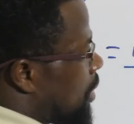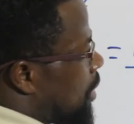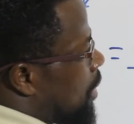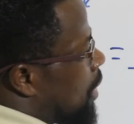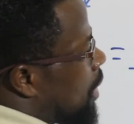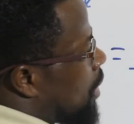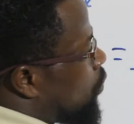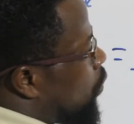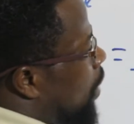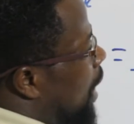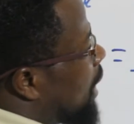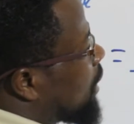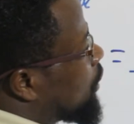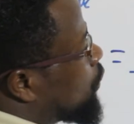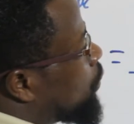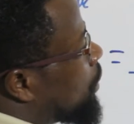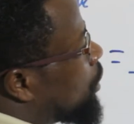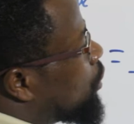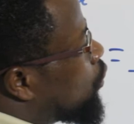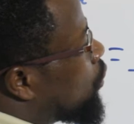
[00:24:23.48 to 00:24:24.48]
And once
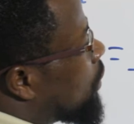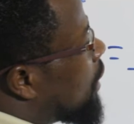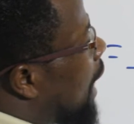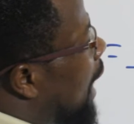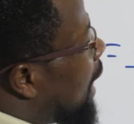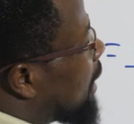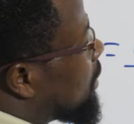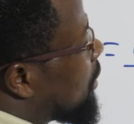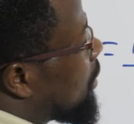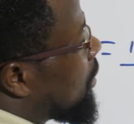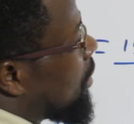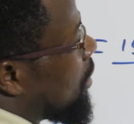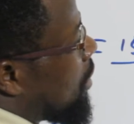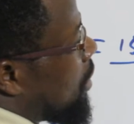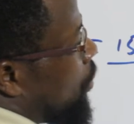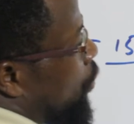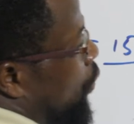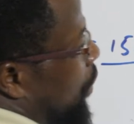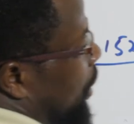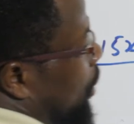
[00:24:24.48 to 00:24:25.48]
we do that,
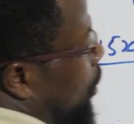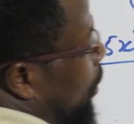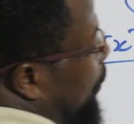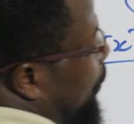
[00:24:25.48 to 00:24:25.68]
we know